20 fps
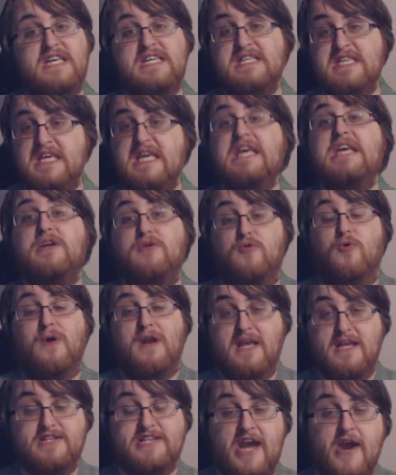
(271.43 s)
is
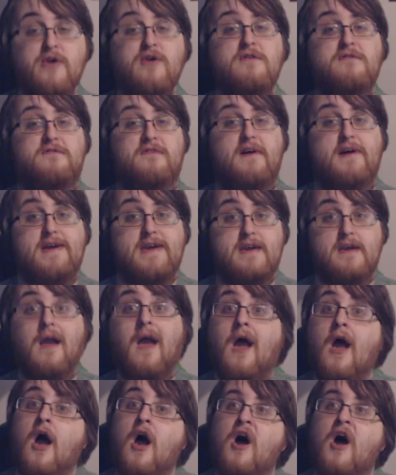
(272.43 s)
equally terrifying.